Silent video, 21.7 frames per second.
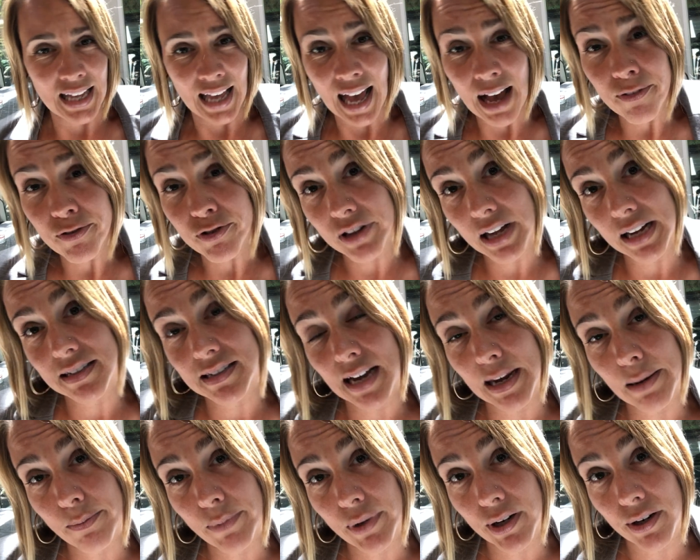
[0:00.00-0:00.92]
After that
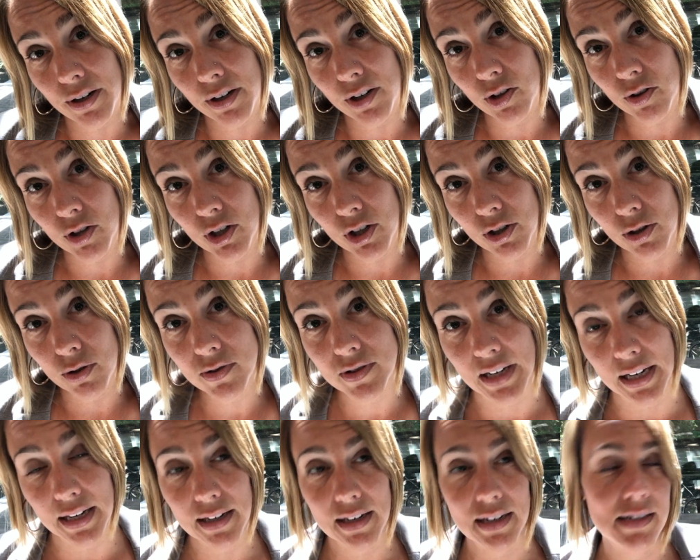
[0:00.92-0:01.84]
time period, you could use
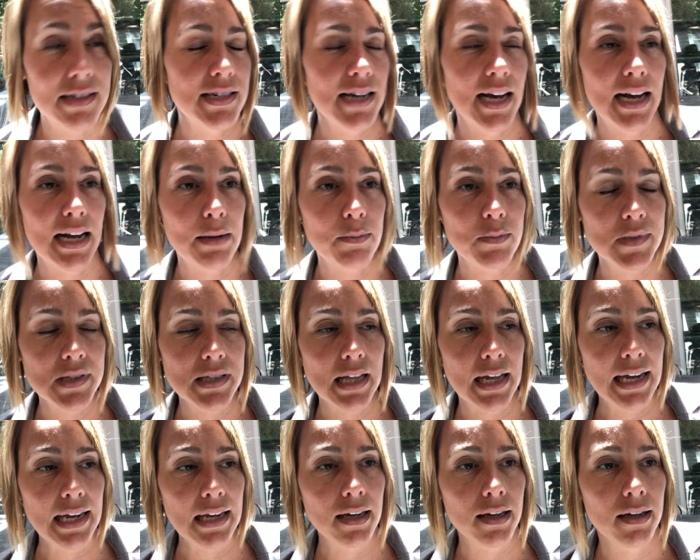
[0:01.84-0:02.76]
it in times
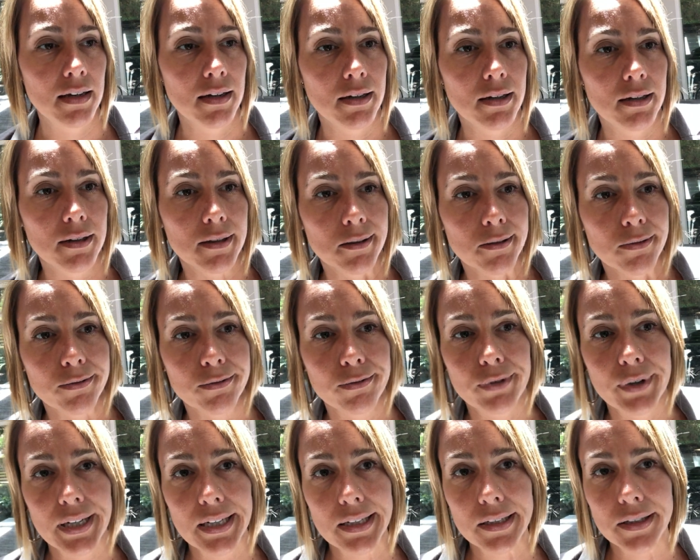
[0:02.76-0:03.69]
like
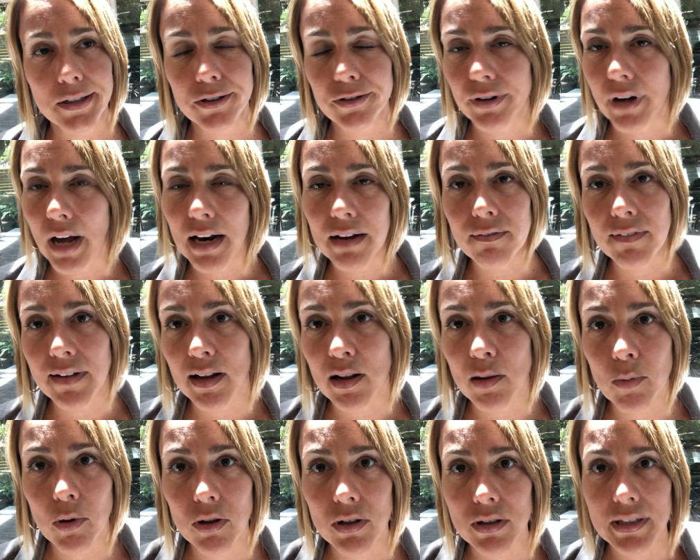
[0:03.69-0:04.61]
when you're not
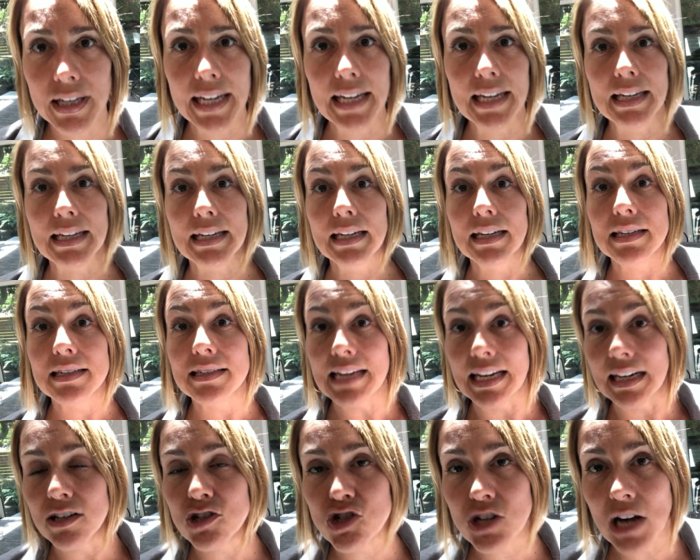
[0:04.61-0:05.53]
available, like
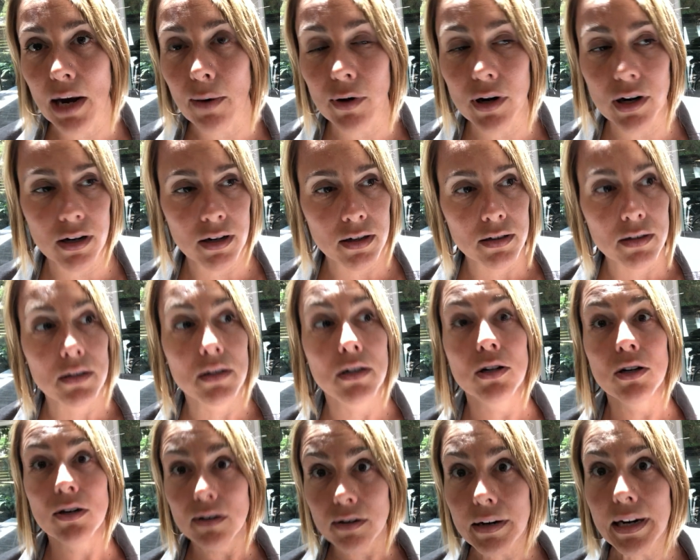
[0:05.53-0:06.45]
take a shower.
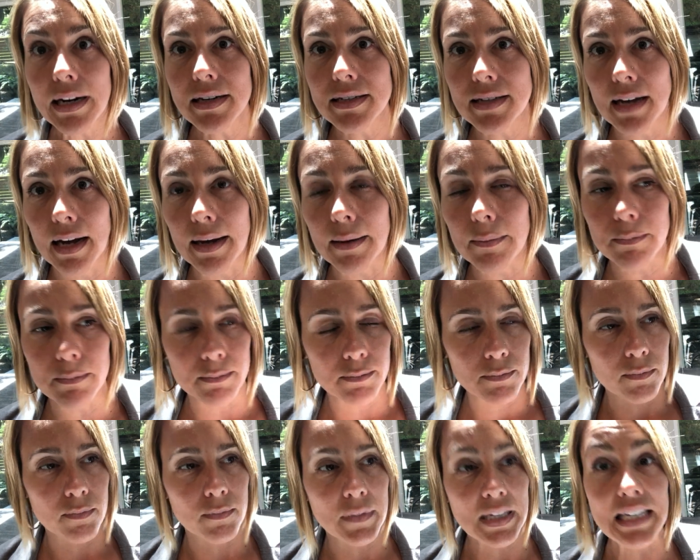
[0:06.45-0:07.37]
Great time.
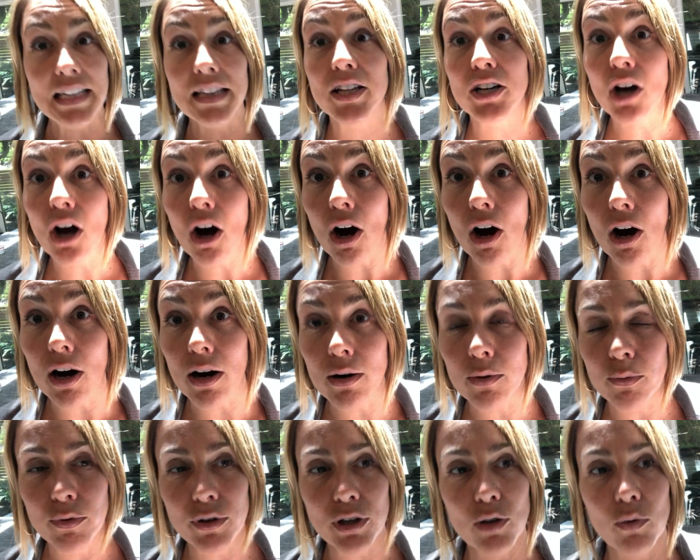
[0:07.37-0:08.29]
In the
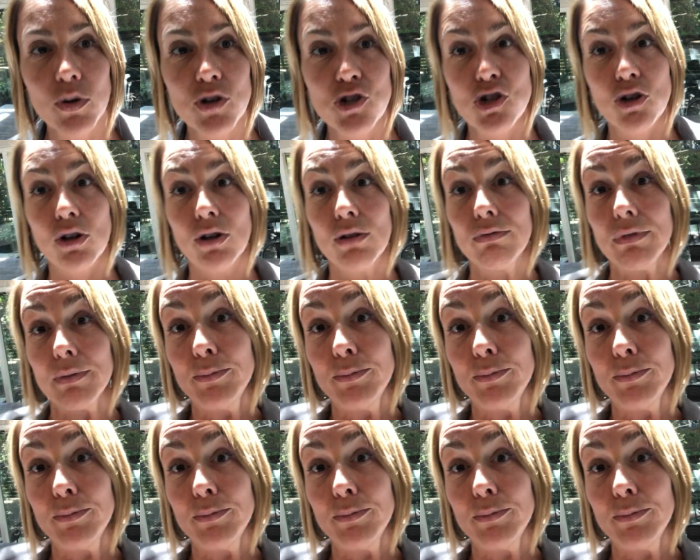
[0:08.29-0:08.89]
car, when you wish you could